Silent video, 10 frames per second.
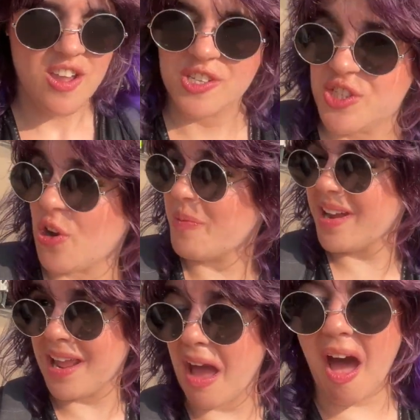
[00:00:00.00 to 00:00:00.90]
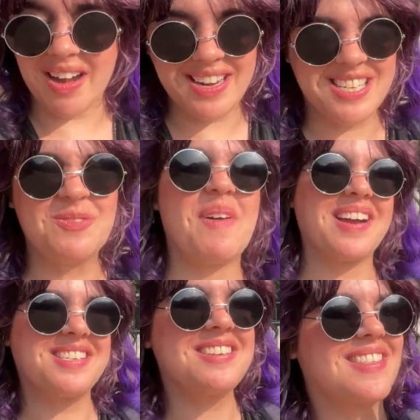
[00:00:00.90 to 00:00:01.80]
So many
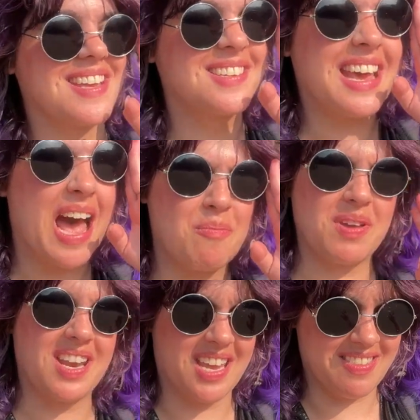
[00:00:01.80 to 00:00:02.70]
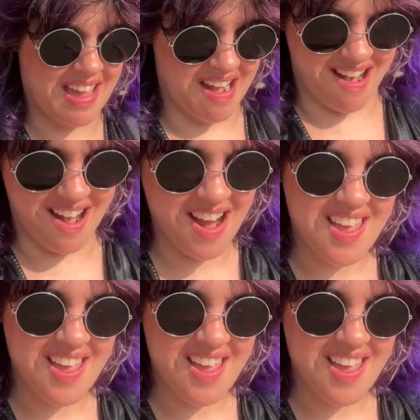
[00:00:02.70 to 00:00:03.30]
unexpected things happening there.